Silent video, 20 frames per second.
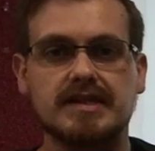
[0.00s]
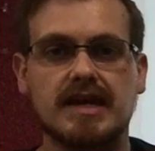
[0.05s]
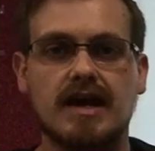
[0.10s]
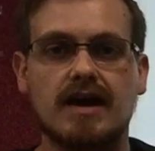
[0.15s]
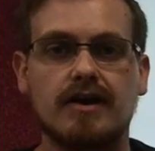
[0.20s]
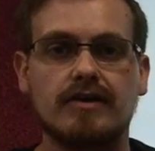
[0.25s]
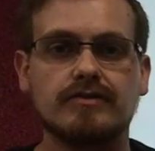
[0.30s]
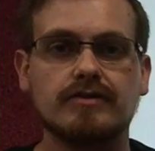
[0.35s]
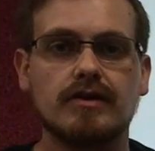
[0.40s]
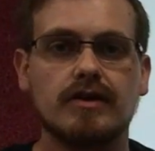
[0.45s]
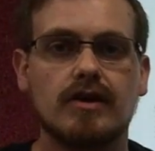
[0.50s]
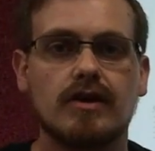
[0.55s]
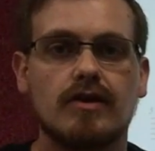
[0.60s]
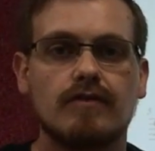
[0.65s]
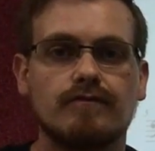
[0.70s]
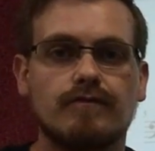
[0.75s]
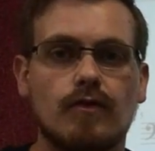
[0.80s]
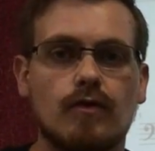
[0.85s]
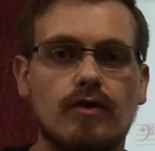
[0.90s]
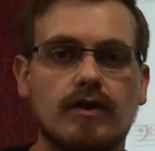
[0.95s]
down
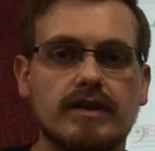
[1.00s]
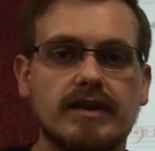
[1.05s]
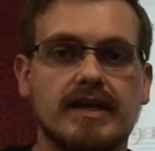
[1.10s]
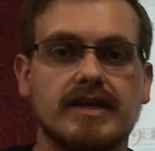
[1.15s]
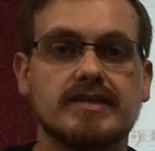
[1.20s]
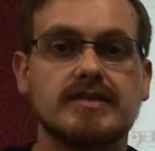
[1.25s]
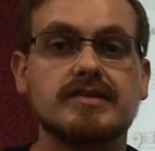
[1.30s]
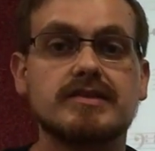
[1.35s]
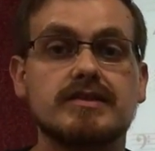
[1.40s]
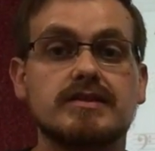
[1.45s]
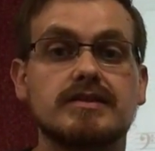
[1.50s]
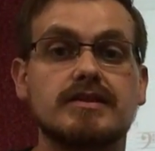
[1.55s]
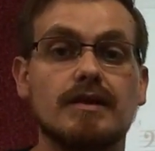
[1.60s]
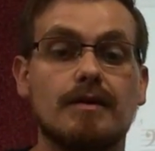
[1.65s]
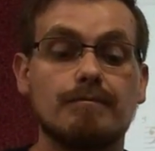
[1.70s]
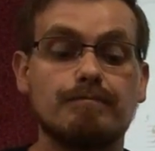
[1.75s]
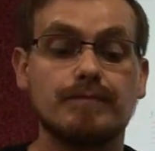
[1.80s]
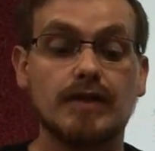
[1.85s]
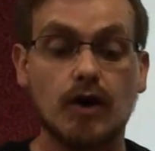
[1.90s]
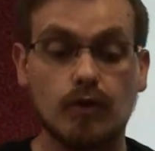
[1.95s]
for at least
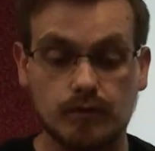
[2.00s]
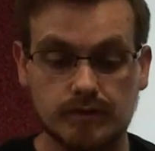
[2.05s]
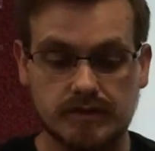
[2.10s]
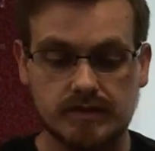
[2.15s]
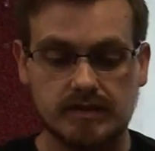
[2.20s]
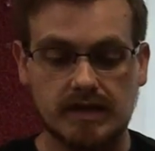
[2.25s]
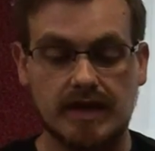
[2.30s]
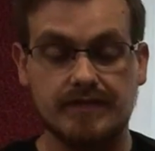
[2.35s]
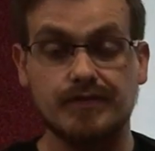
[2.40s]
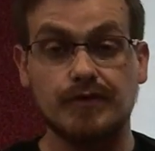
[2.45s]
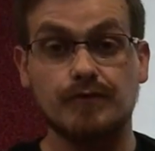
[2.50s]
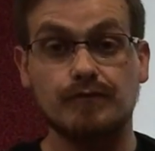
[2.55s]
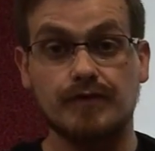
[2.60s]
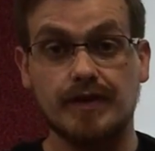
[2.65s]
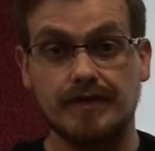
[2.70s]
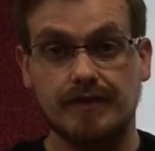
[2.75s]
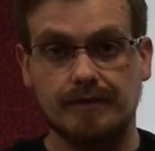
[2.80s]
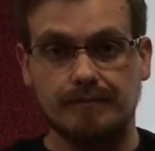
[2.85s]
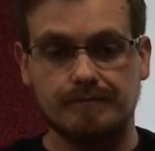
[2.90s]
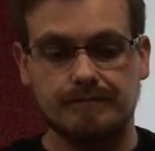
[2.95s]
the notes and the
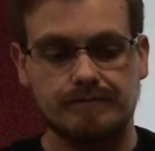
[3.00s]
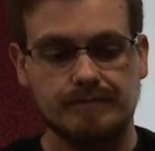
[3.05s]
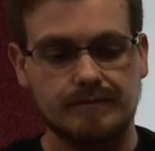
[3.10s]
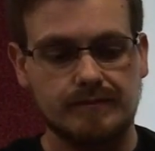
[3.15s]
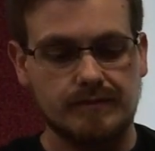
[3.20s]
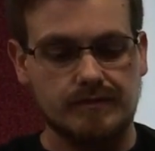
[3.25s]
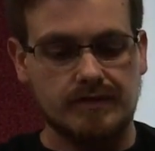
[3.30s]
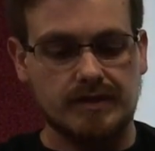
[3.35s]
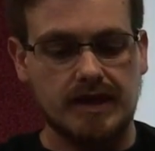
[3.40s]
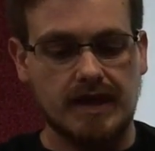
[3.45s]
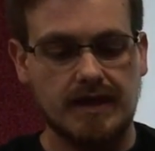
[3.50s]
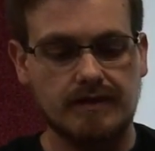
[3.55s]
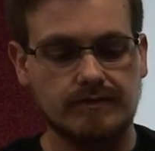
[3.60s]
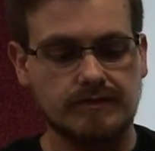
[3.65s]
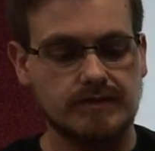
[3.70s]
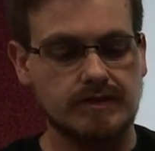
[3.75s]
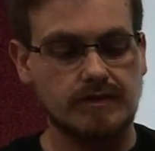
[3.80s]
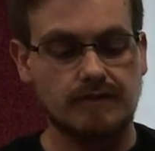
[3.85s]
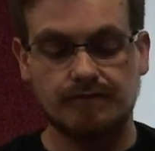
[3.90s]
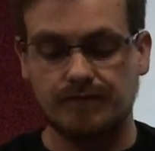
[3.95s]
rhythm. Okay,
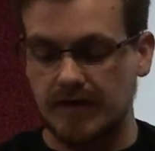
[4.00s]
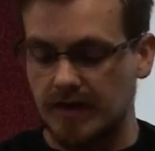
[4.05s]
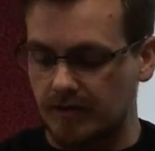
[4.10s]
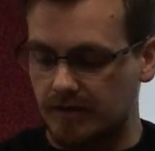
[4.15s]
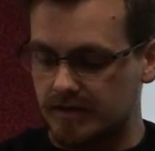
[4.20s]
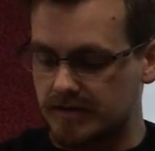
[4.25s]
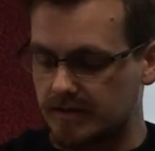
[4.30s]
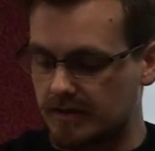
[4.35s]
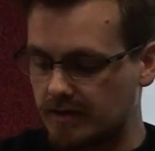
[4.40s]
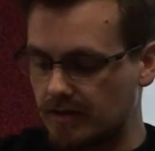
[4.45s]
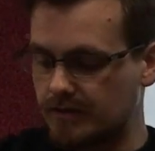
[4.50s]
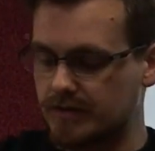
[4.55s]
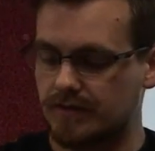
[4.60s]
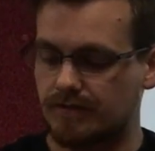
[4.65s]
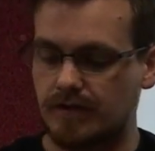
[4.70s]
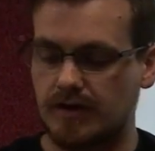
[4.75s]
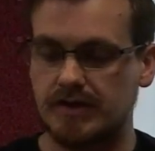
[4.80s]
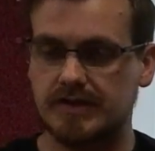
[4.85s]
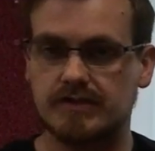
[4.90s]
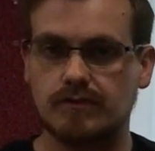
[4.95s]
so the fingerings and the notes
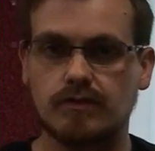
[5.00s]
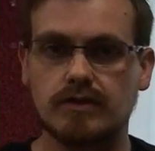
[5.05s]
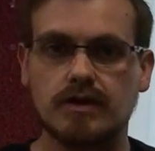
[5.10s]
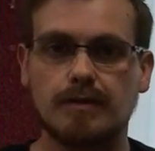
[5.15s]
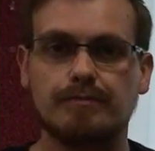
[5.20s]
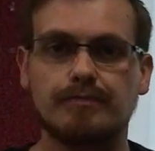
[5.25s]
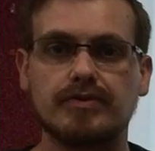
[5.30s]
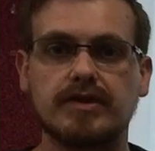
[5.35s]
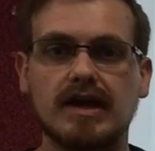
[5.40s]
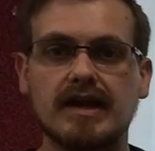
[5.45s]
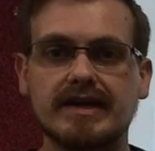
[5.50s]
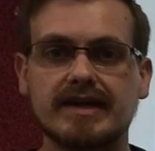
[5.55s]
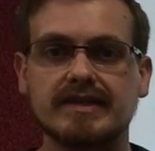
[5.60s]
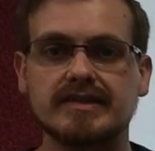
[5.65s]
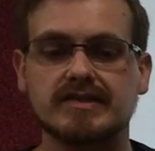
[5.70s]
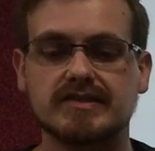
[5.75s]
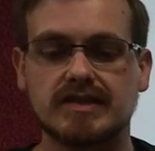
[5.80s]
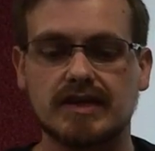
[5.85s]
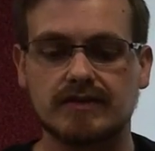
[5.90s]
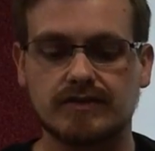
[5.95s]
first, and we're going to pluck
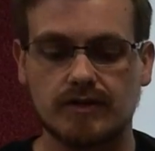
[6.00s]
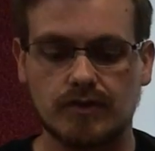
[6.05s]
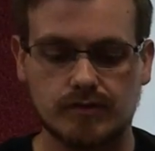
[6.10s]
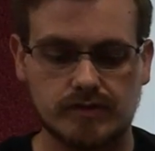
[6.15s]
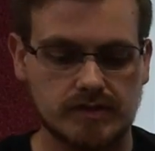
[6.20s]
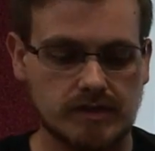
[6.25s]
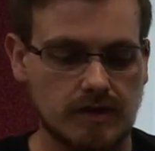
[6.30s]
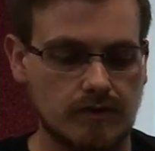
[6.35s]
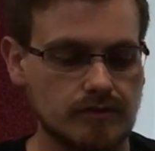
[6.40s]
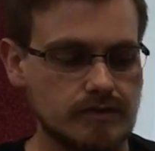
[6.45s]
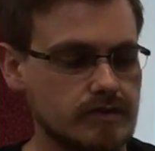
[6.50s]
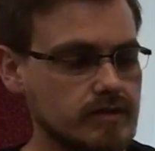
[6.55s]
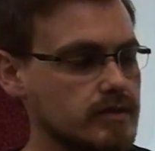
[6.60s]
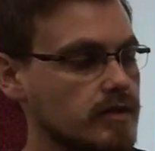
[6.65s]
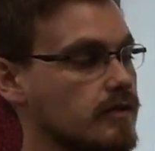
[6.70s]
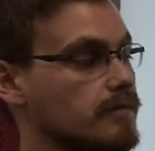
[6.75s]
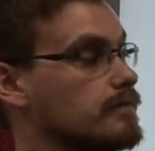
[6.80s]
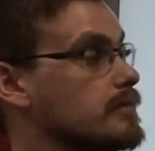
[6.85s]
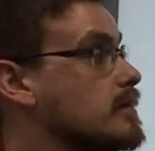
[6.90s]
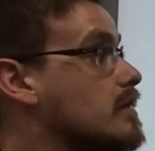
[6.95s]
and sing those notes.
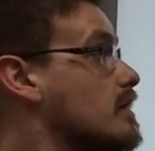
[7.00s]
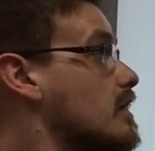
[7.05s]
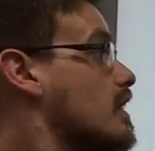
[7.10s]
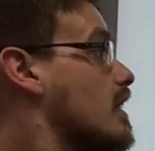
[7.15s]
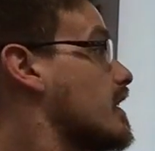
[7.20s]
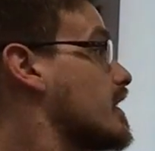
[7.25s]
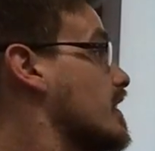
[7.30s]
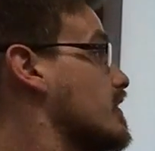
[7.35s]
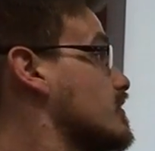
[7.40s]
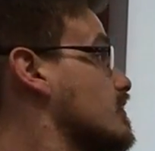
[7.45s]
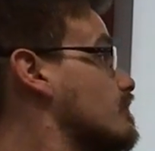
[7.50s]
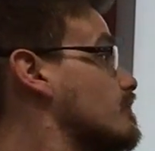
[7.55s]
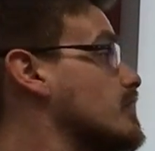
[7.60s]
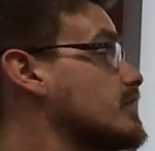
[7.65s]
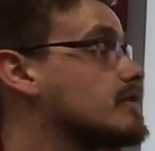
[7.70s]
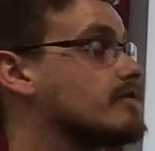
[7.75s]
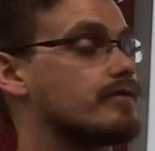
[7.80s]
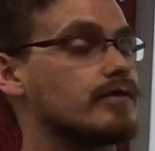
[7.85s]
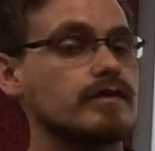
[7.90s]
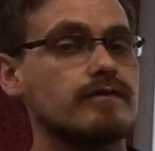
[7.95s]
Again, the
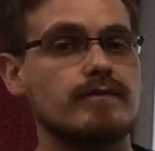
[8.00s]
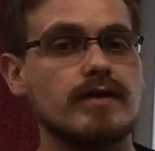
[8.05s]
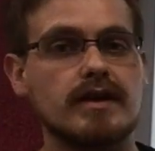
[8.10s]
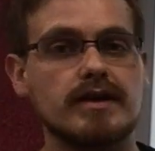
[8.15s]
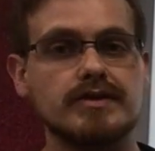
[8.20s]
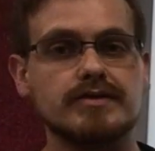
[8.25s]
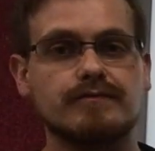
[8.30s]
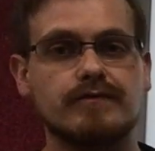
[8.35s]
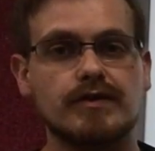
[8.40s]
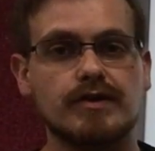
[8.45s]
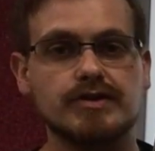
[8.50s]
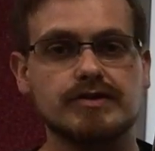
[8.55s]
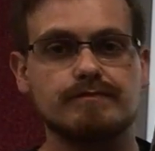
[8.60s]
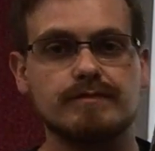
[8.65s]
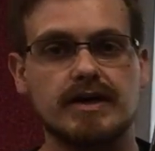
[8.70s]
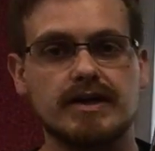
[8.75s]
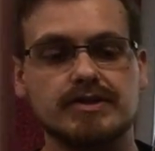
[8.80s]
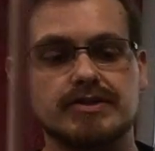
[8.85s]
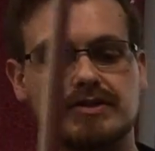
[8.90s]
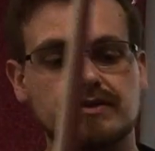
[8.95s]
rhythm for the very first
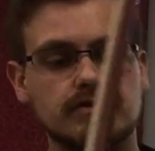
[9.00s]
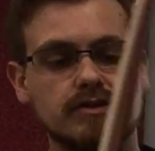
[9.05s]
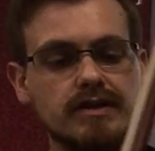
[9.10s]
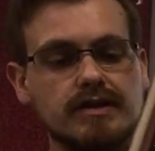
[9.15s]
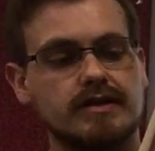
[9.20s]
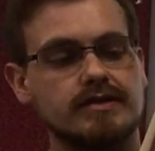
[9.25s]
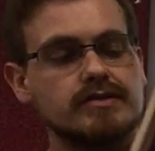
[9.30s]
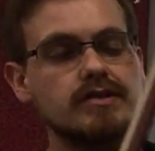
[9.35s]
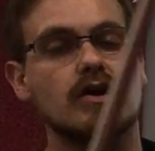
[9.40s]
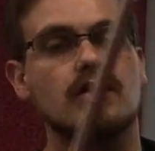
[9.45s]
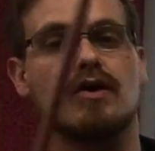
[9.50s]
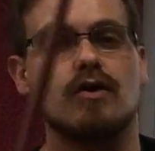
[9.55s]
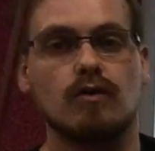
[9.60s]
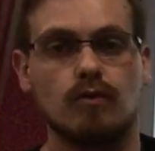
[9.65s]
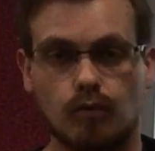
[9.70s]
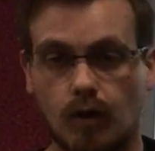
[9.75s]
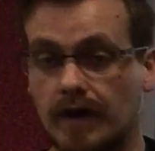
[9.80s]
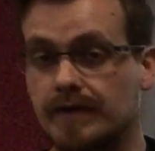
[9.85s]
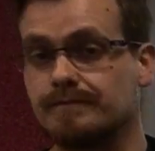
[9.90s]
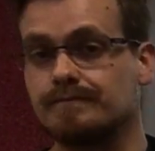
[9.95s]
measure is
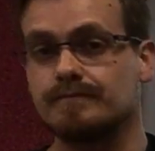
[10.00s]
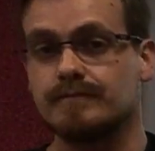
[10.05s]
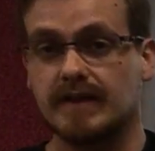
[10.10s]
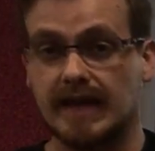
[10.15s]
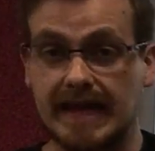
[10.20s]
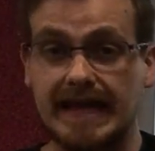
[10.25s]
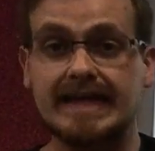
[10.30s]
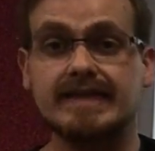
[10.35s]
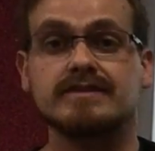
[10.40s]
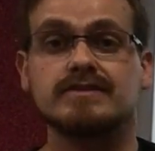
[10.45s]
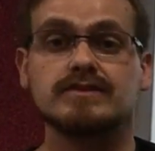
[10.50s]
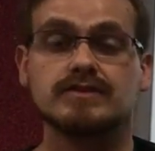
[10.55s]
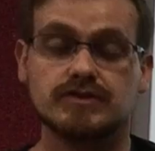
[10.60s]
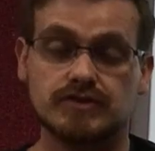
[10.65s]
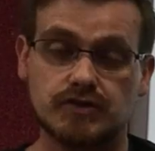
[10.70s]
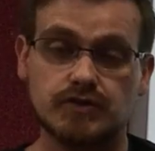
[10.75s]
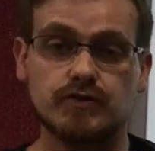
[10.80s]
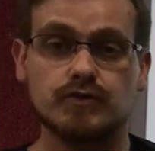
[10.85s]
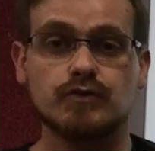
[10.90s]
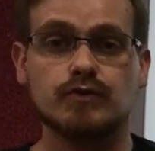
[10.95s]
1 and
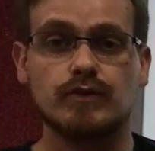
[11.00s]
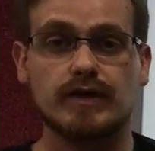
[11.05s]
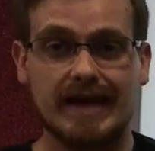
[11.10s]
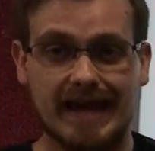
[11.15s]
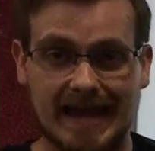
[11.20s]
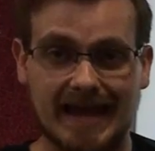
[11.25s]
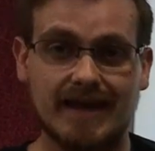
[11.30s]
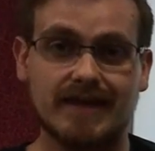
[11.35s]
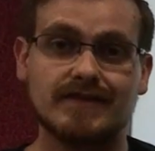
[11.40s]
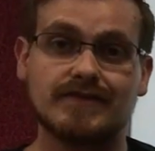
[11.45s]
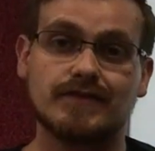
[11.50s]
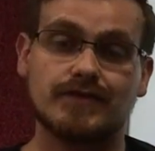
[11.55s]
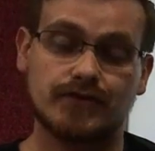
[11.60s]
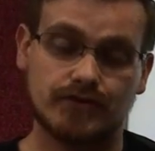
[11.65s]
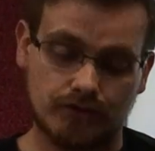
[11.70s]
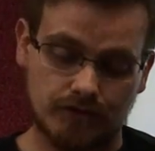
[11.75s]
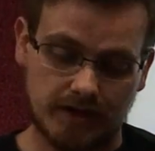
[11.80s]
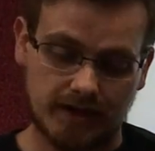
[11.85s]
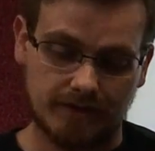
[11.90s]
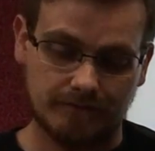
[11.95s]
2 and
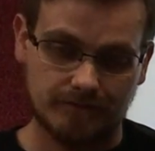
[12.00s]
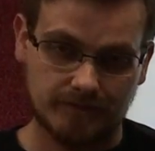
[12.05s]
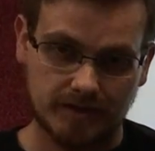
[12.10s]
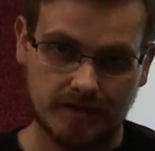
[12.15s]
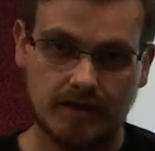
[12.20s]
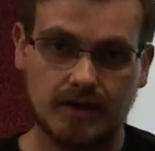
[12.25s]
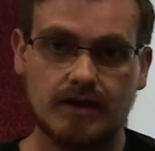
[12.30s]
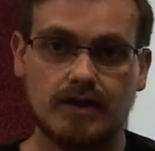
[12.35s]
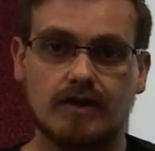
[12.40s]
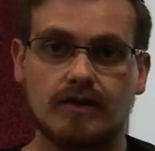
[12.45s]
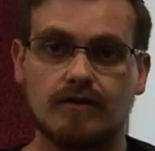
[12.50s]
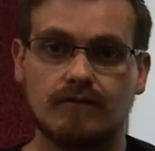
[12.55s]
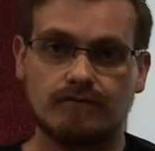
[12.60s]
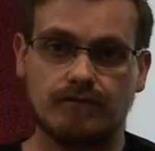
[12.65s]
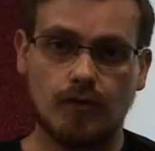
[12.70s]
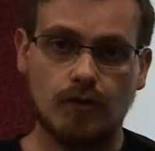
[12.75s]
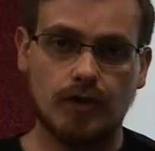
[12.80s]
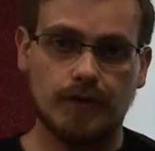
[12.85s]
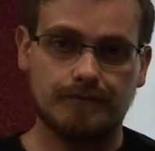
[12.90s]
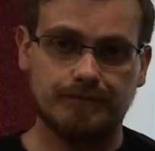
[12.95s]
3,
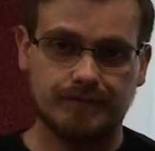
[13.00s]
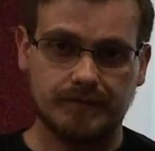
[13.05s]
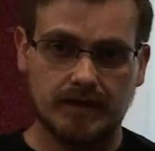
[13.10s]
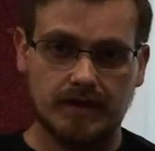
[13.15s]
4.